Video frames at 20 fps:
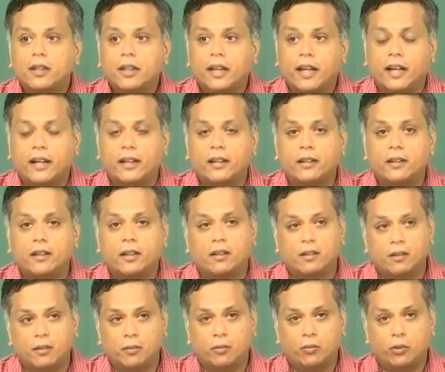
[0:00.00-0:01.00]
and
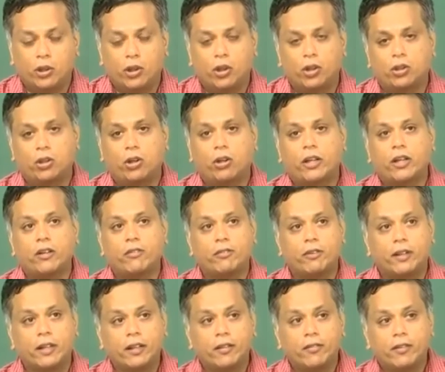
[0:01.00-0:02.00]
we are not talking
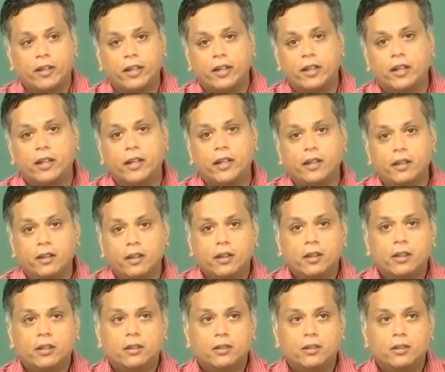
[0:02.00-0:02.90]
very lean,